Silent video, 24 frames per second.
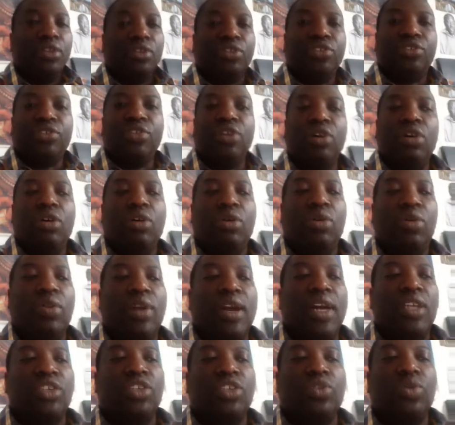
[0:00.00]
So
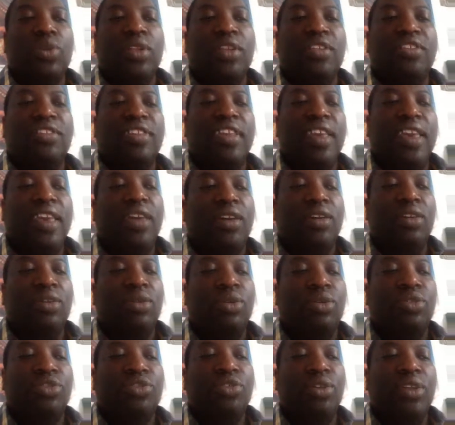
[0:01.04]
I just want to say
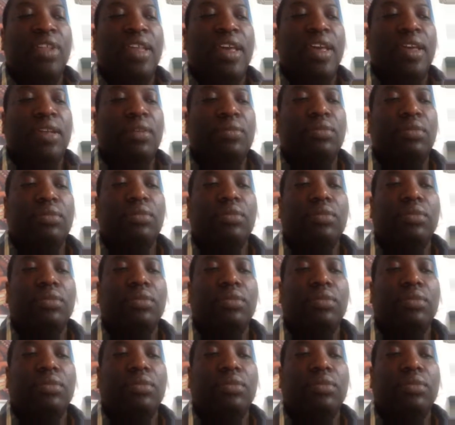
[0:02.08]
also that